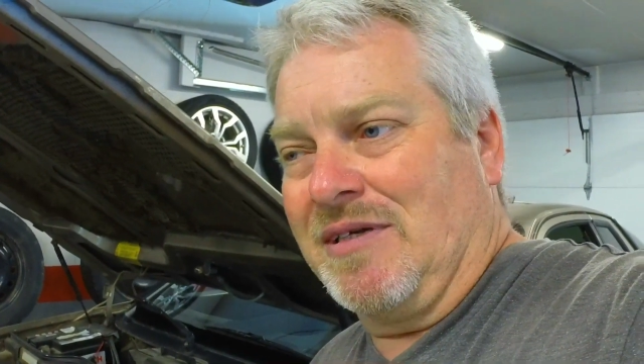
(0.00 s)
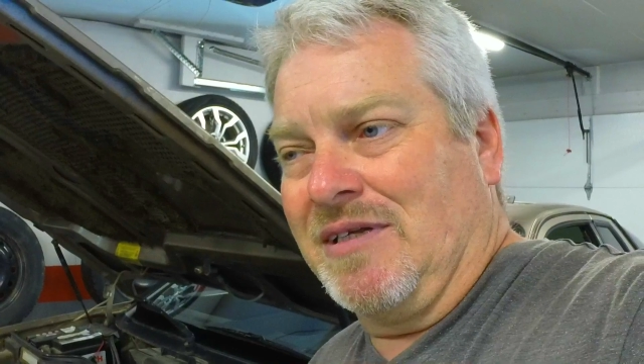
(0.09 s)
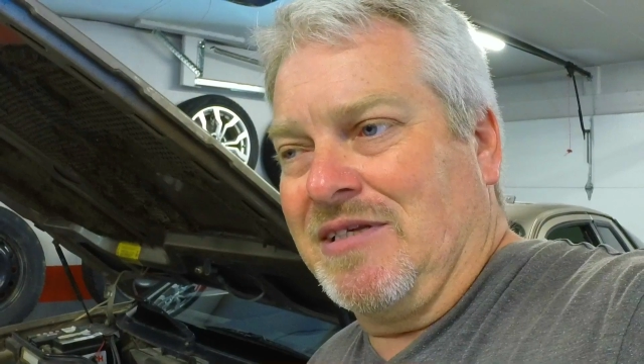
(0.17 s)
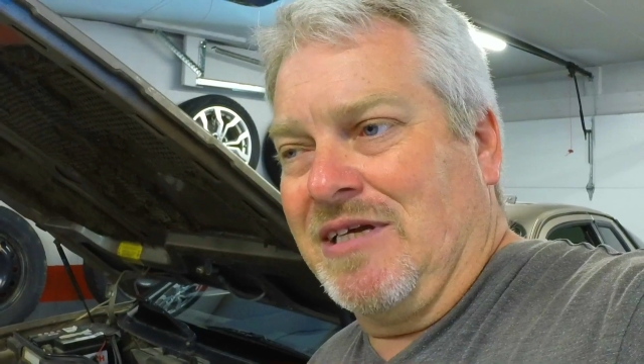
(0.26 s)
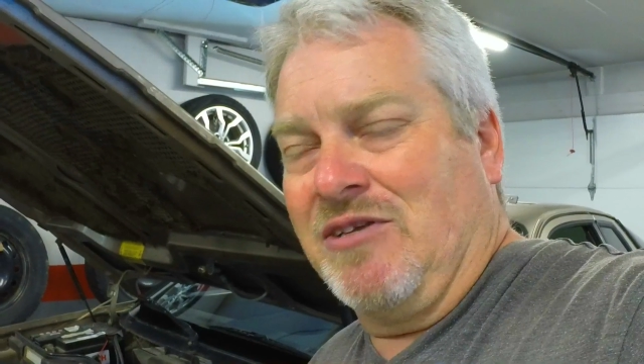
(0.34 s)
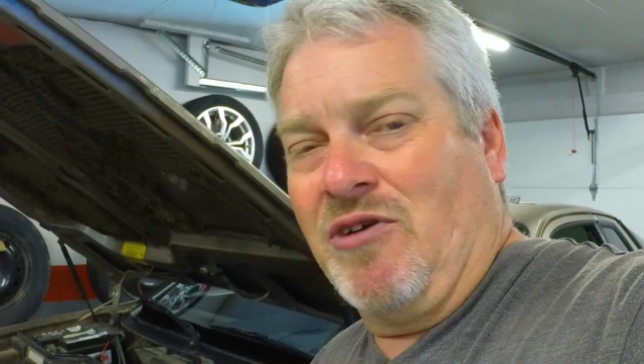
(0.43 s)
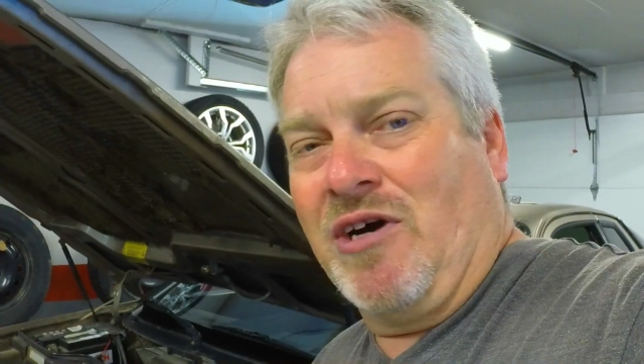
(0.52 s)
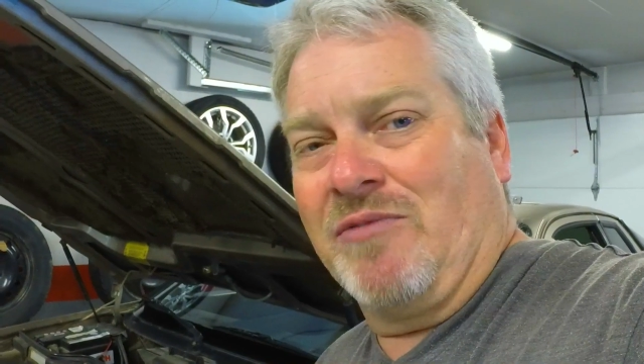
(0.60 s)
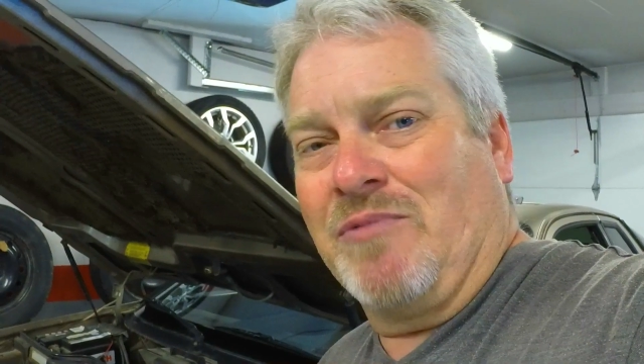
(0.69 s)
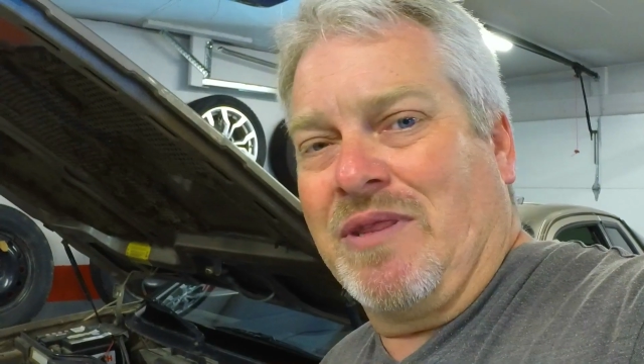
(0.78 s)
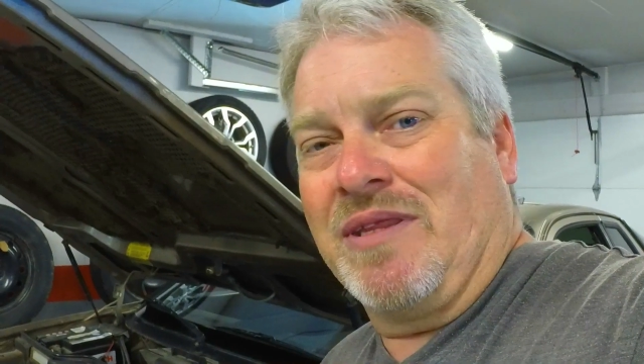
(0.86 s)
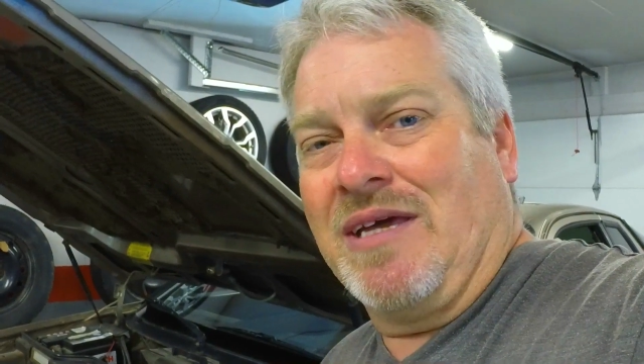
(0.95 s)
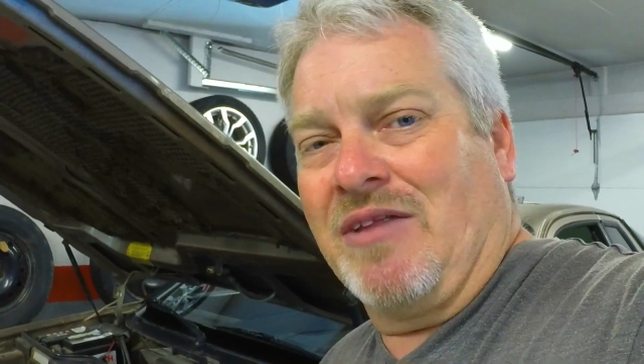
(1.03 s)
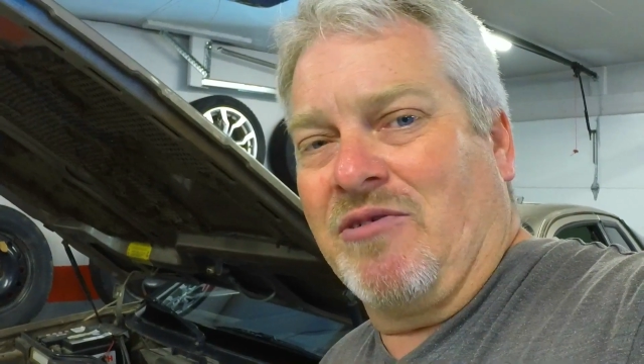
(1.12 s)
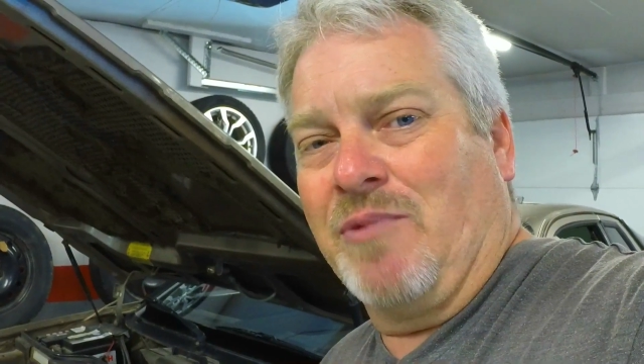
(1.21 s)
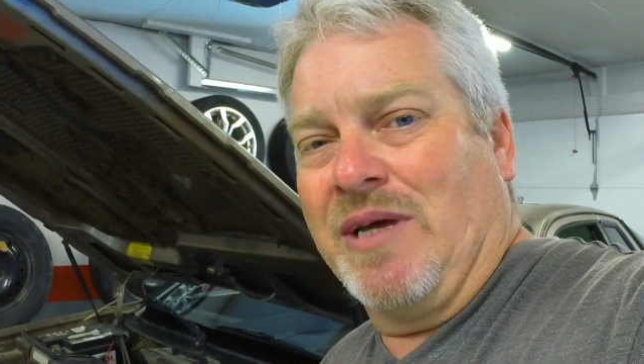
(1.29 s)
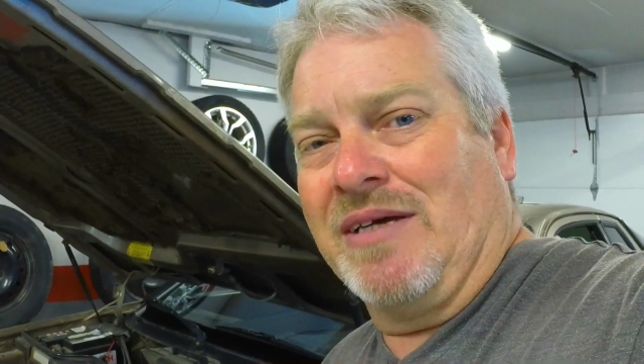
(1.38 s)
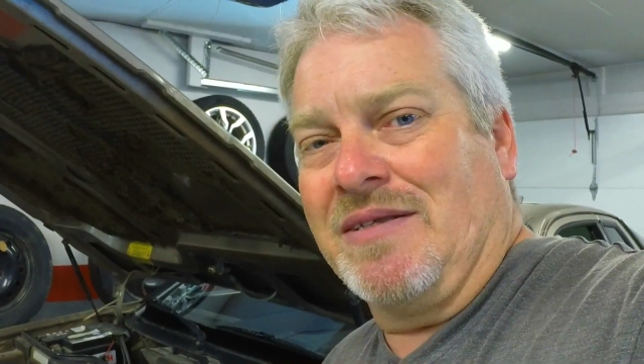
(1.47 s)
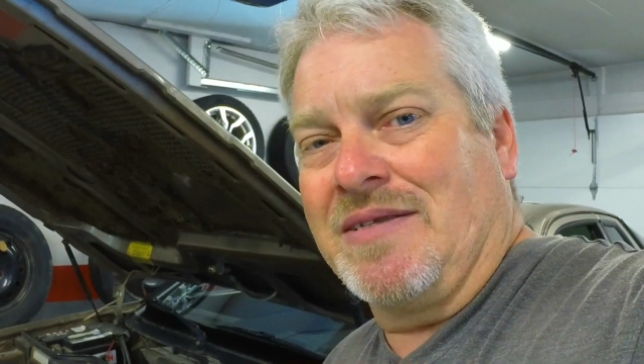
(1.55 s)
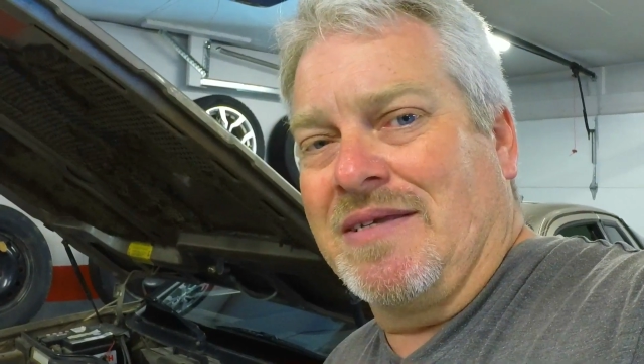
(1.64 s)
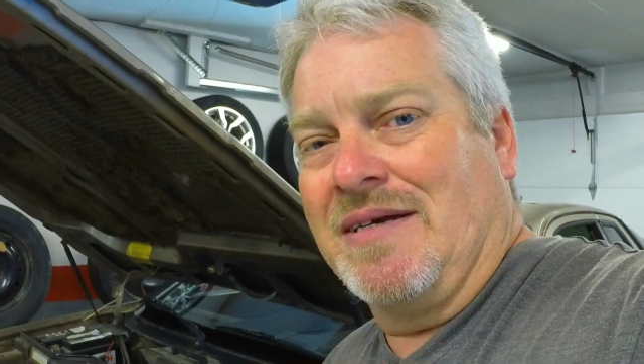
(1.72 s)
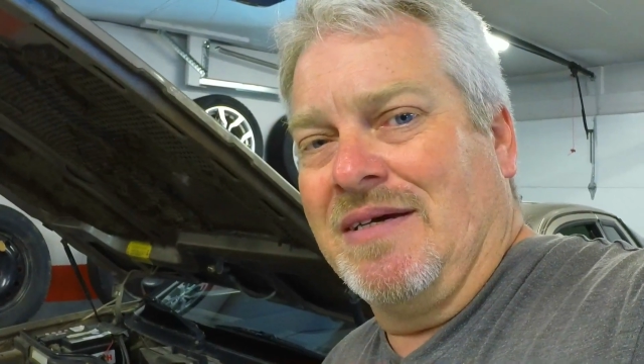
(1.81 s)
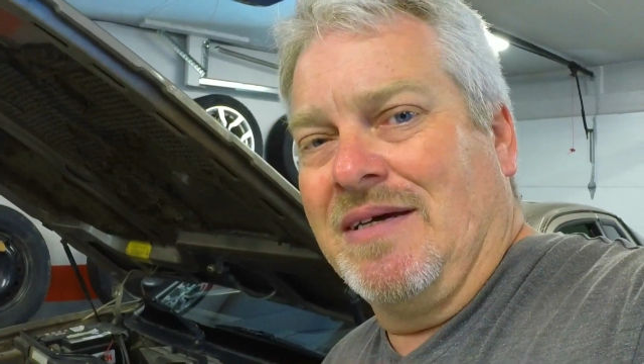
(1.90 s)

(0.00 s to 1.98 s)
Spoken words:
continue on with the other wheels.